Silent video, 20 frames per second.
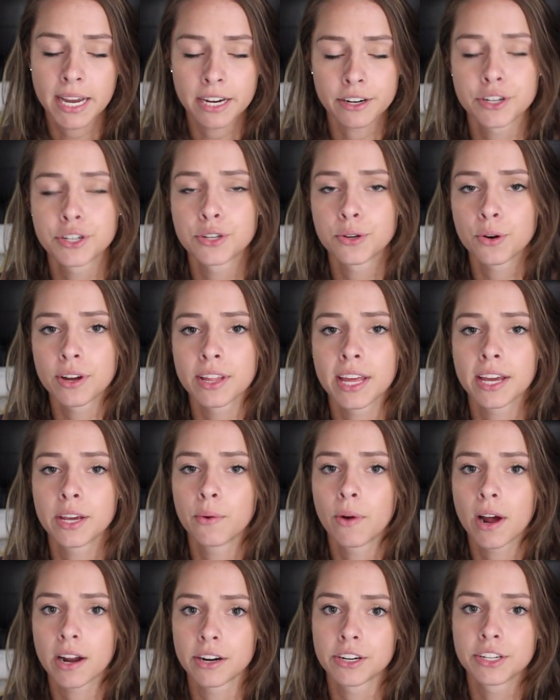makes sure that
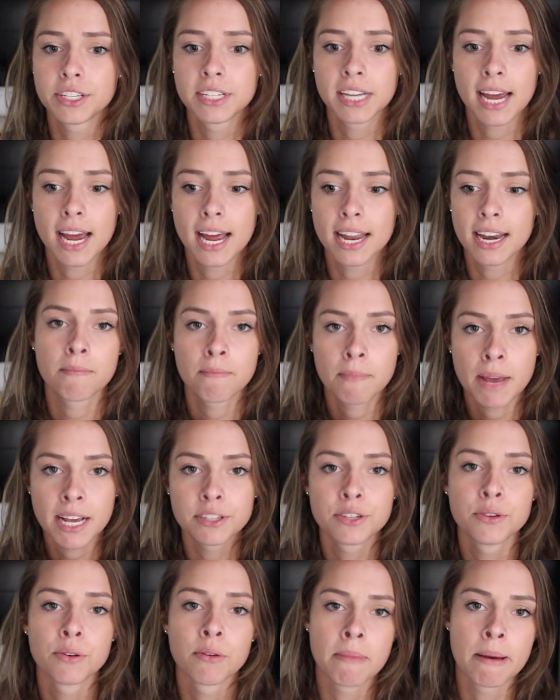you understand,
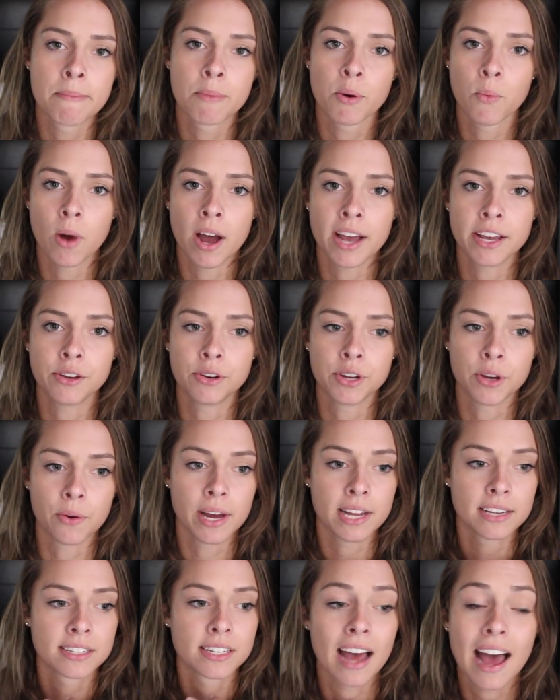makes you remember why you
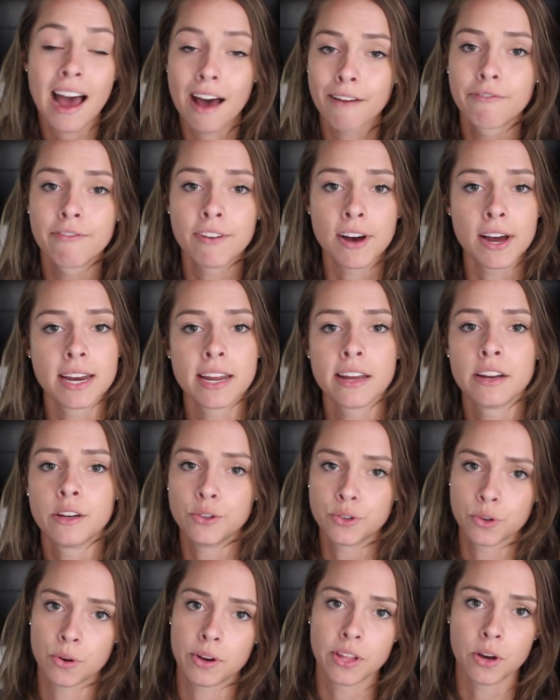do it, to have fun and
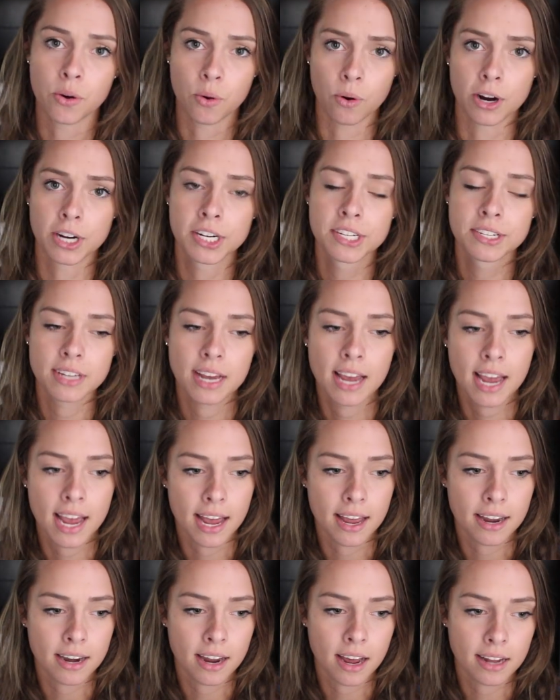enjoy the horse,
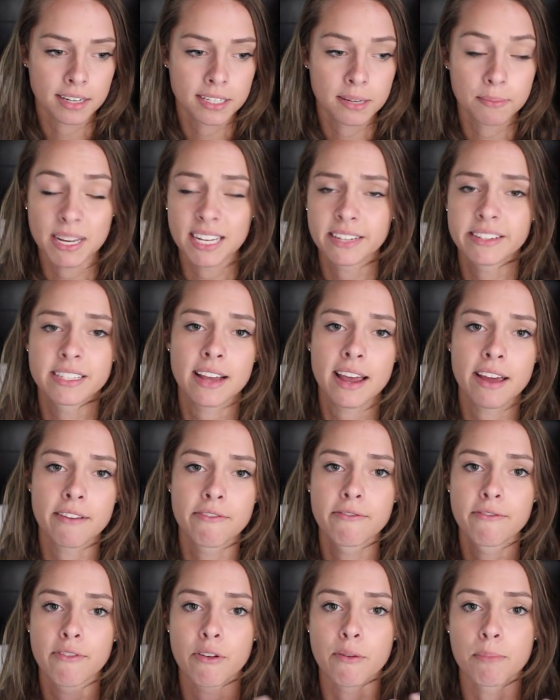and uh, to be as
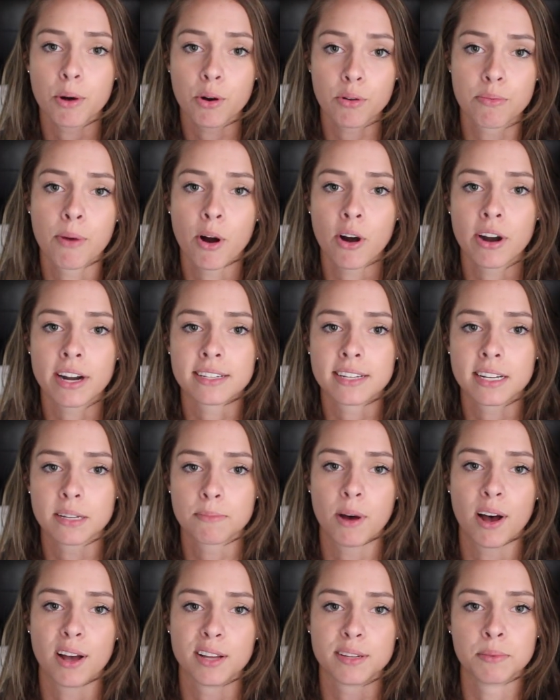safe for both parties as
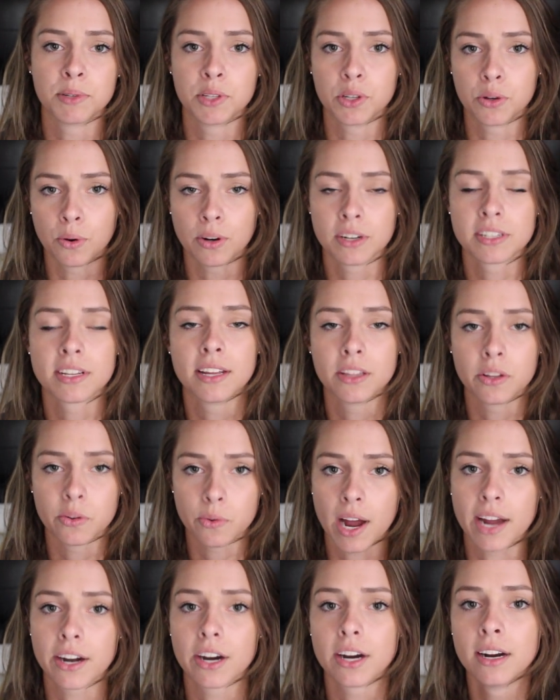possible, the horse and the
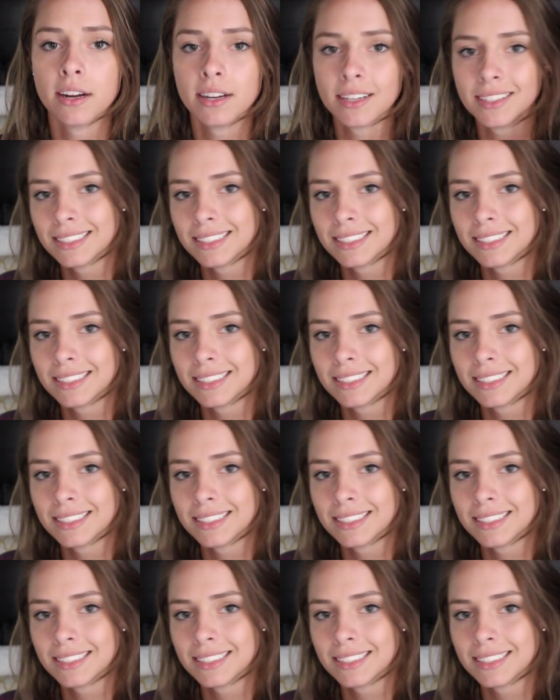rider.